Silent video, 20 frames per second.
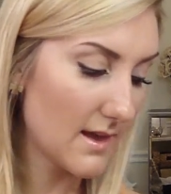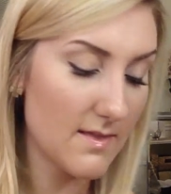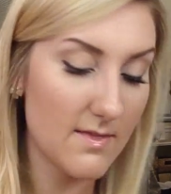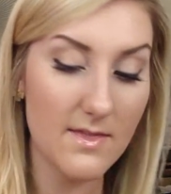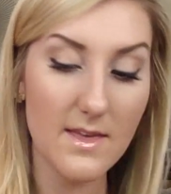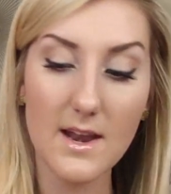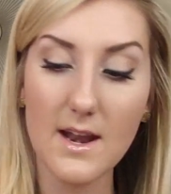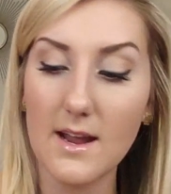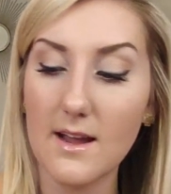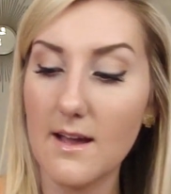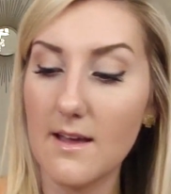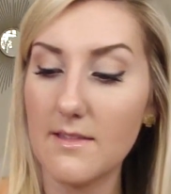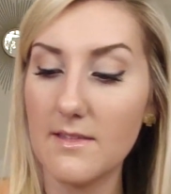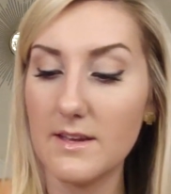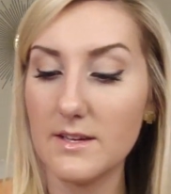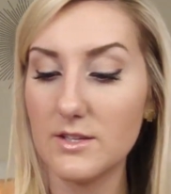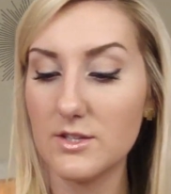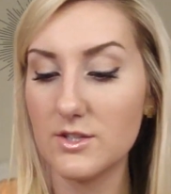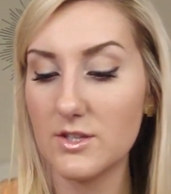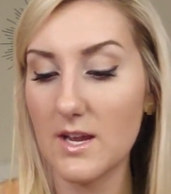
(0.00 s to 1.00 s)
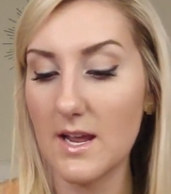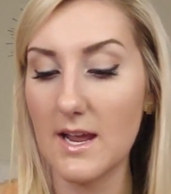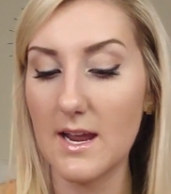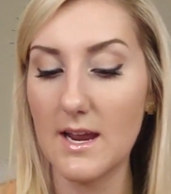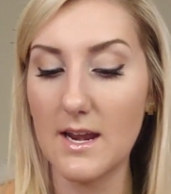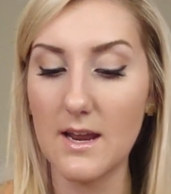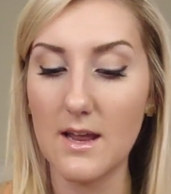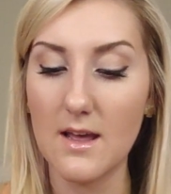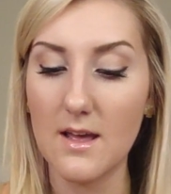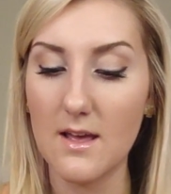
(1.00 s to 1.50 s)
And then I got this
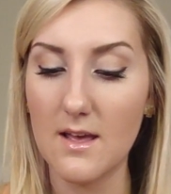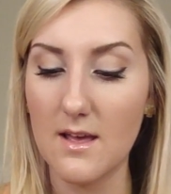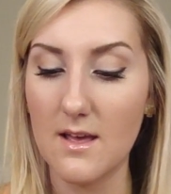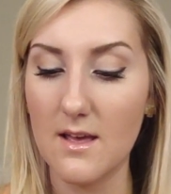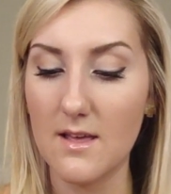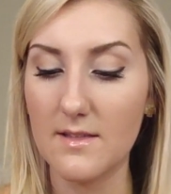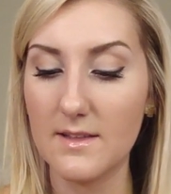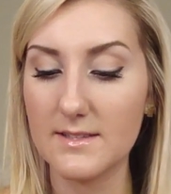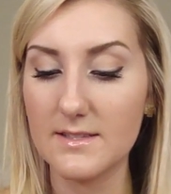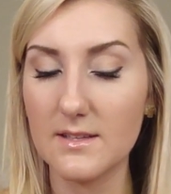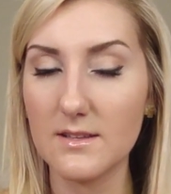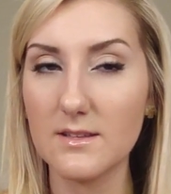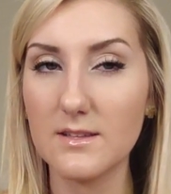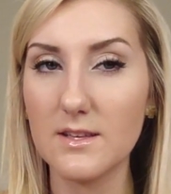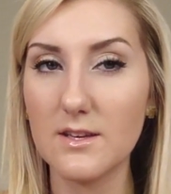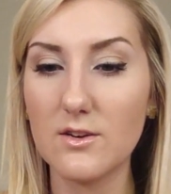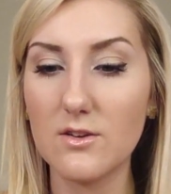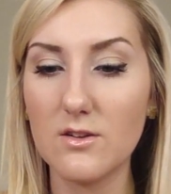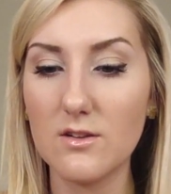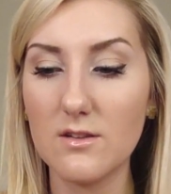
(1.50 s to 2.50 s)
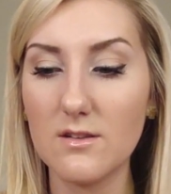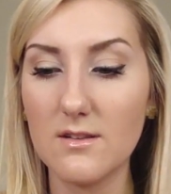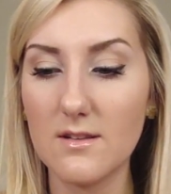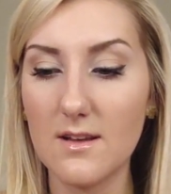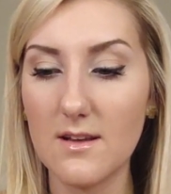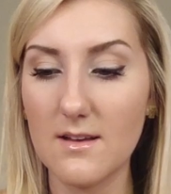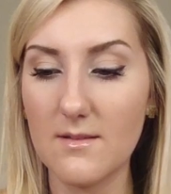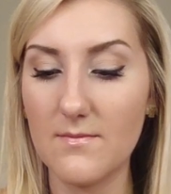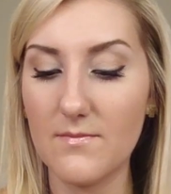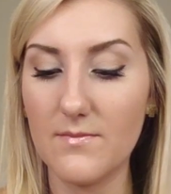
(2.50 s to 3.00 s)
shade that's a little
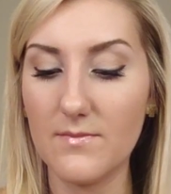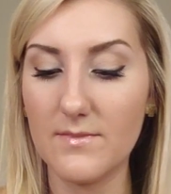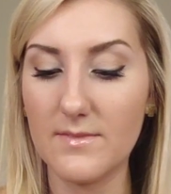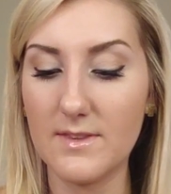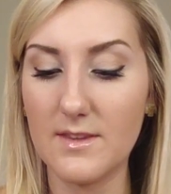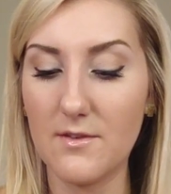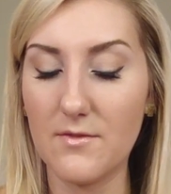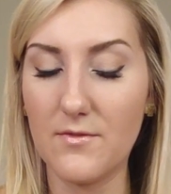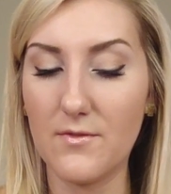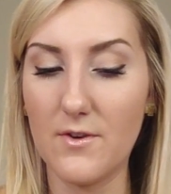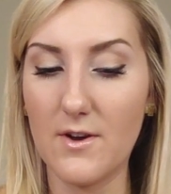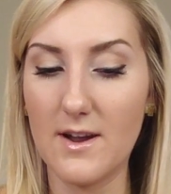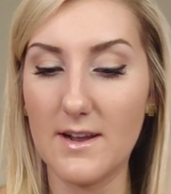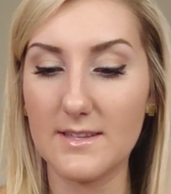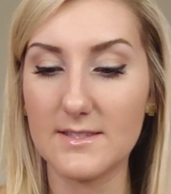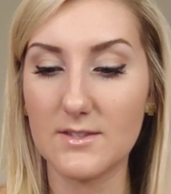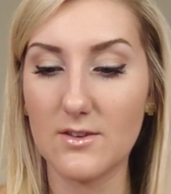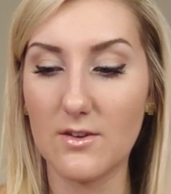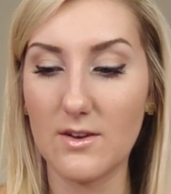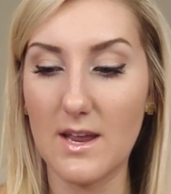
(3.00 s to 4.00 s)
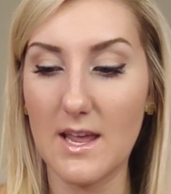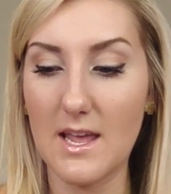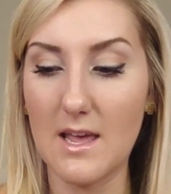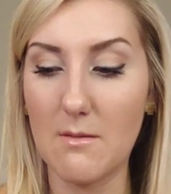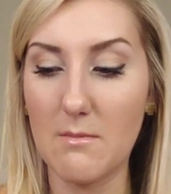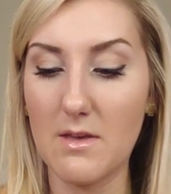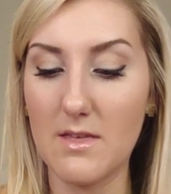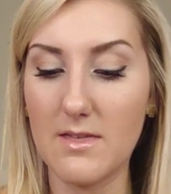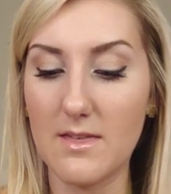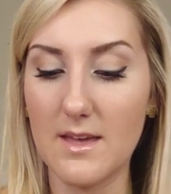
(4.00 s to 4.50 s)
different. It's called
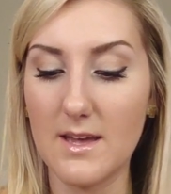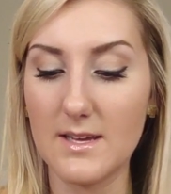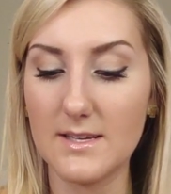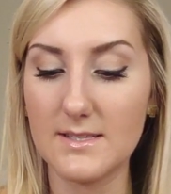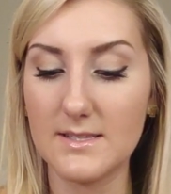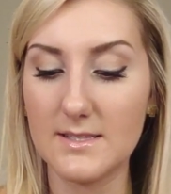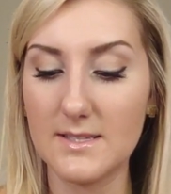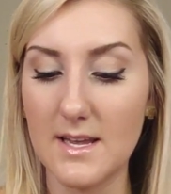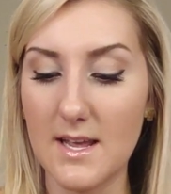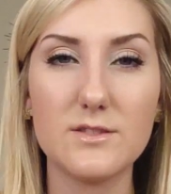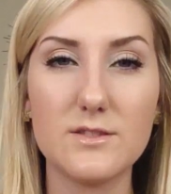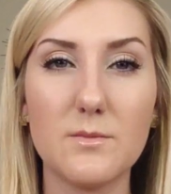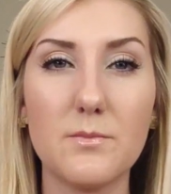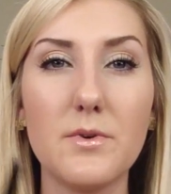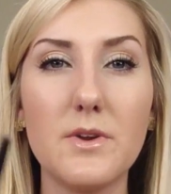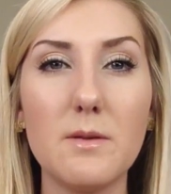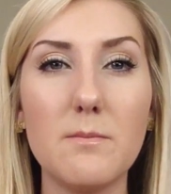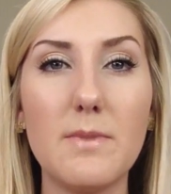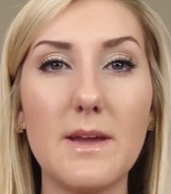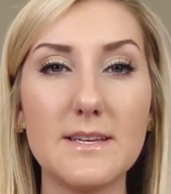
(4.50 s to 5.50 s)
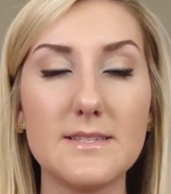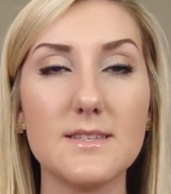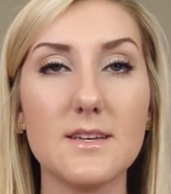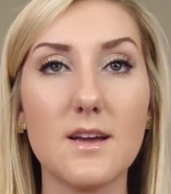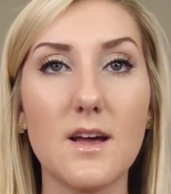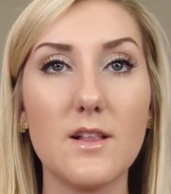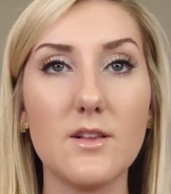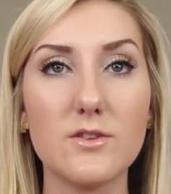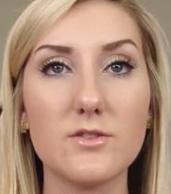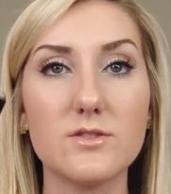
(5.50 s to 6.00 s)
Amethyst. These are pretty
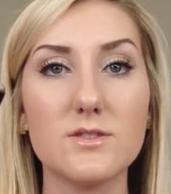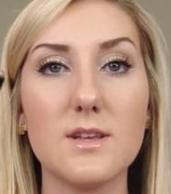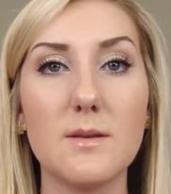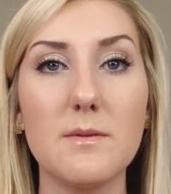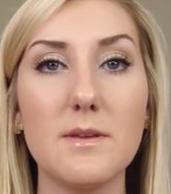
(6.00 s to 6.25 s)
basic colors.